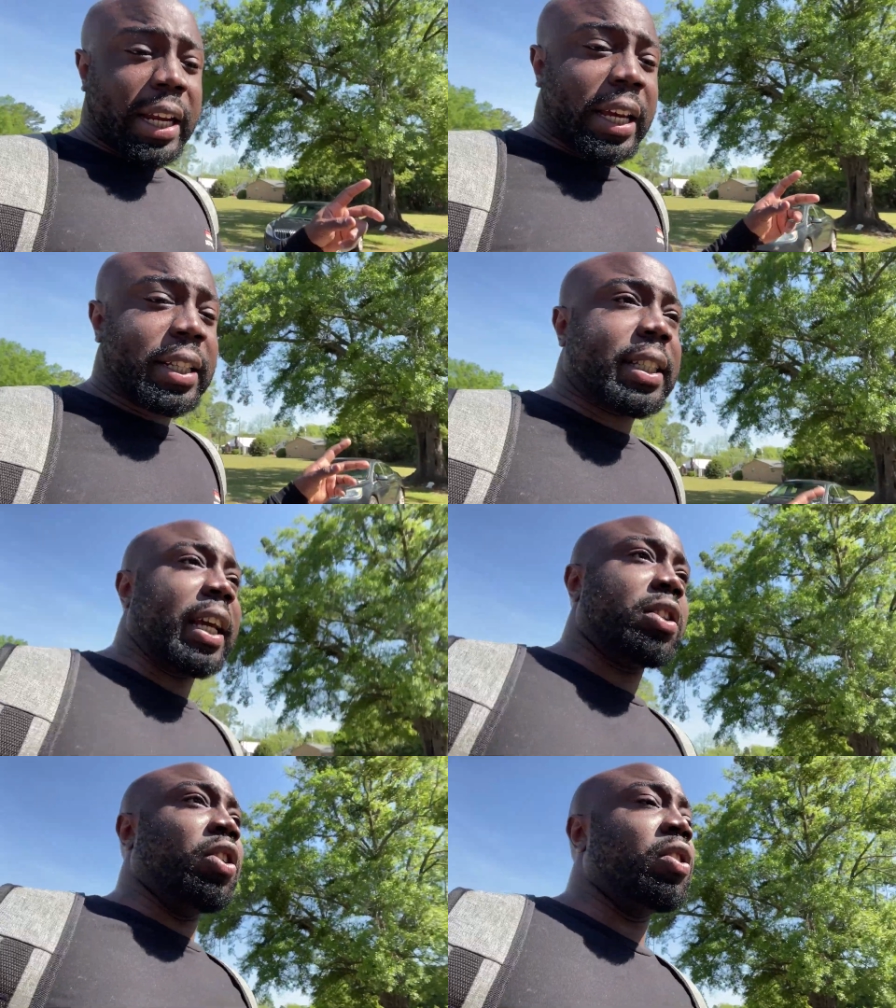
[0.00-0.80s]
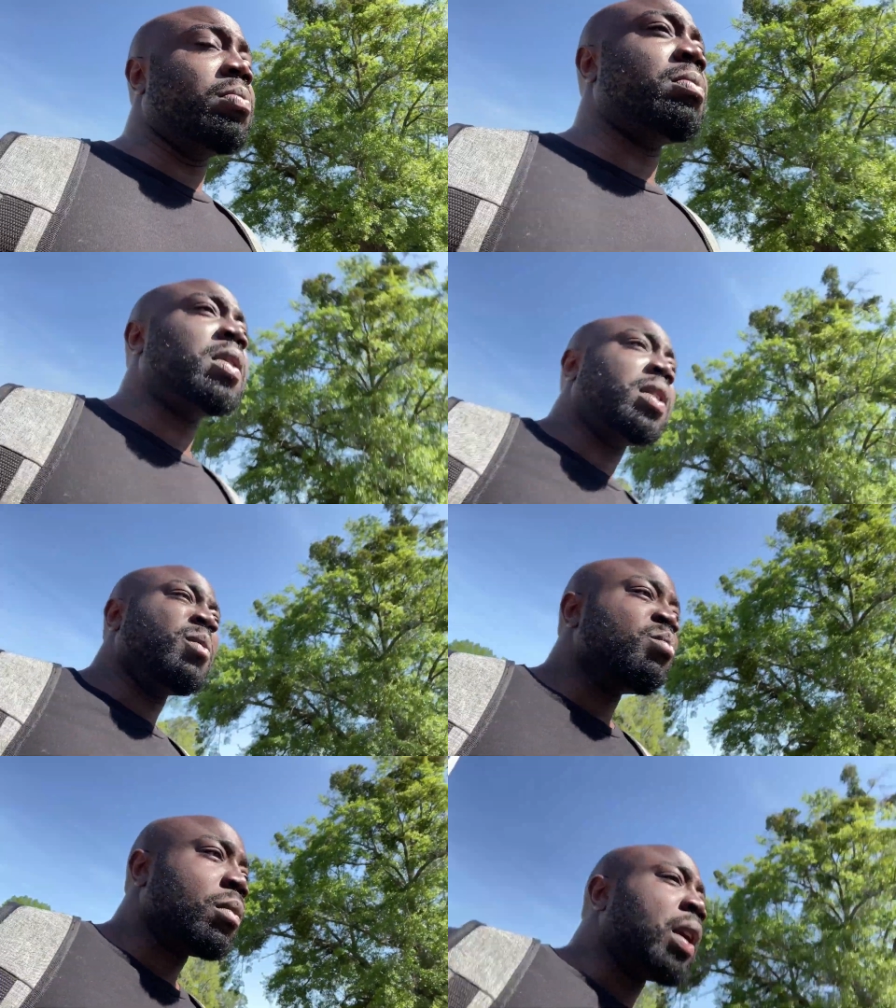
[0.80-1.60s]
the intake dome.
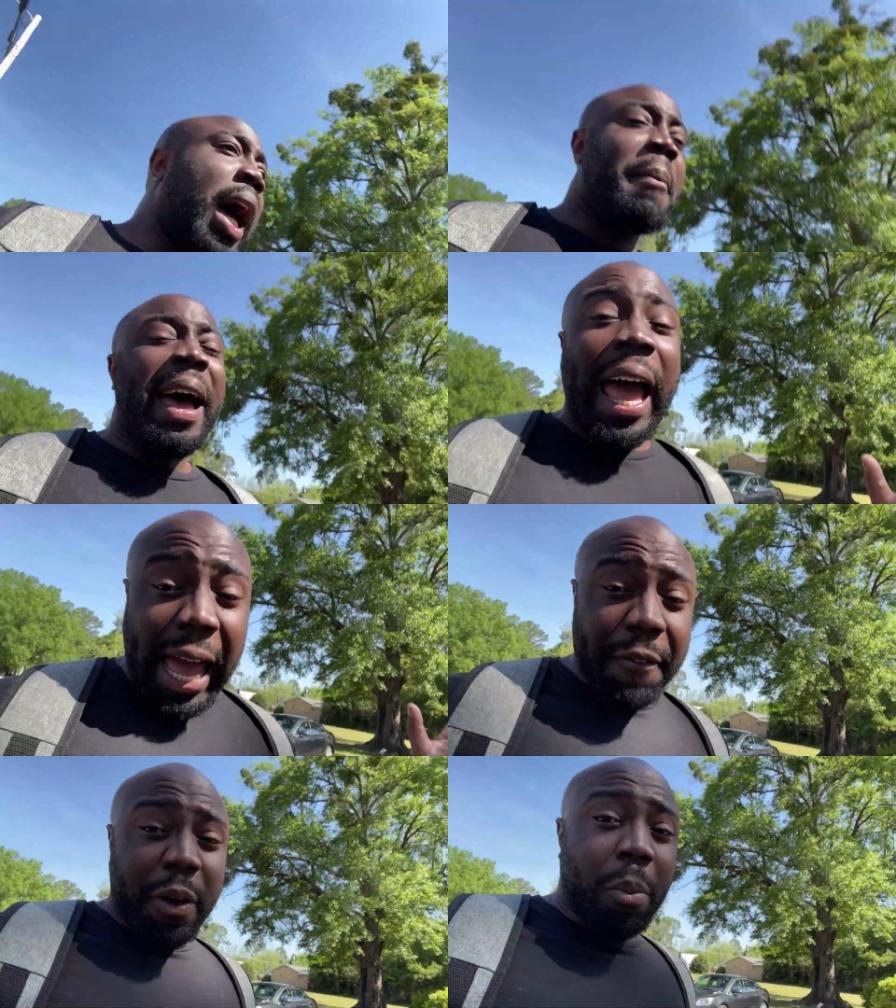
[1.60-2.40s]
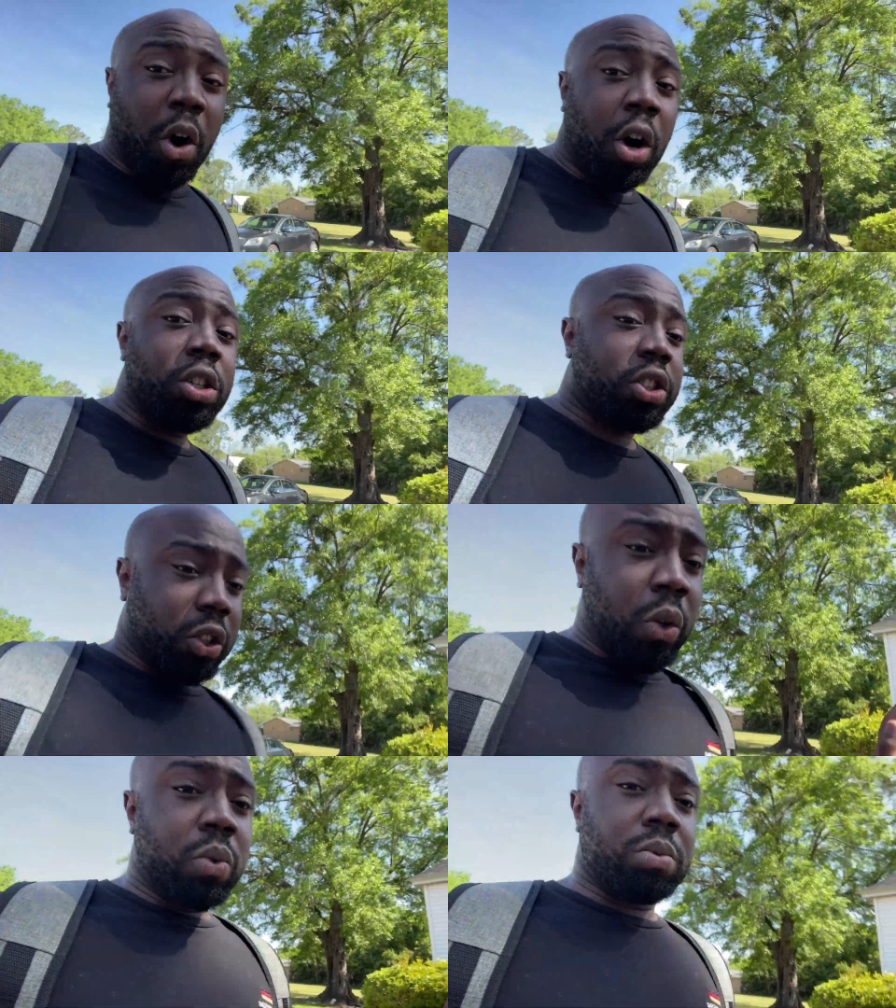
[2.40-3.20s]
I'm gonna have him on
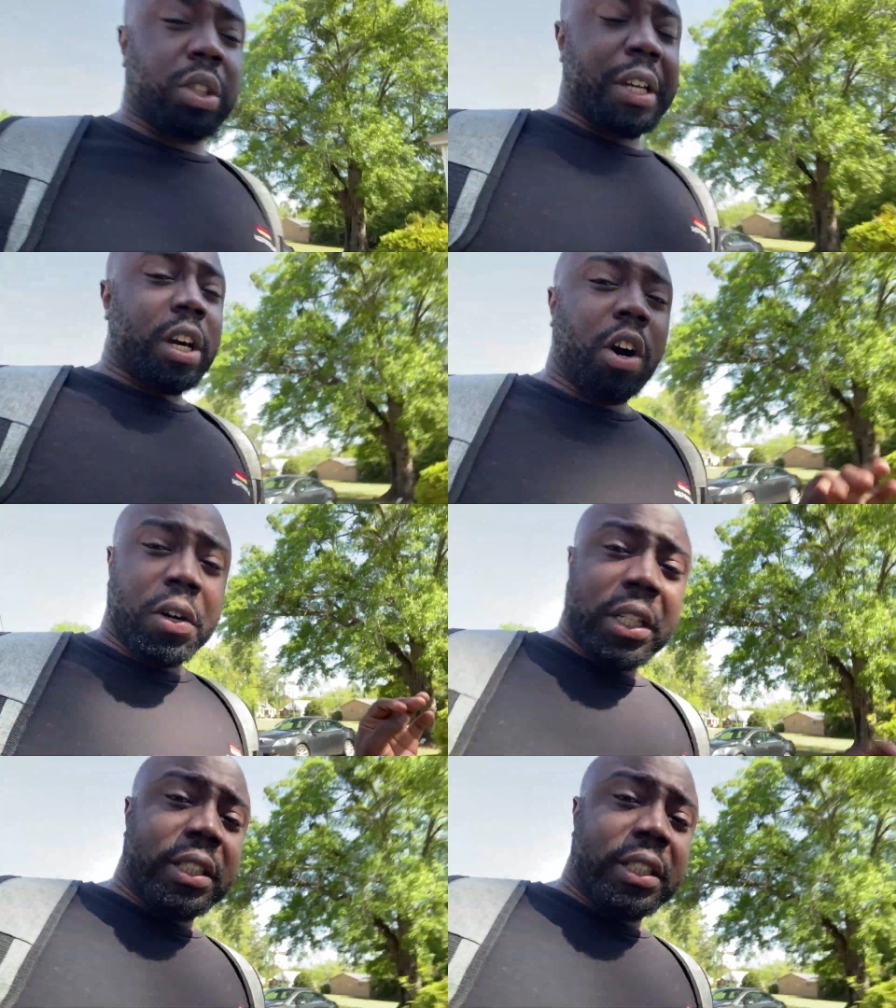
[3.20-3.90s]
soon so he could go into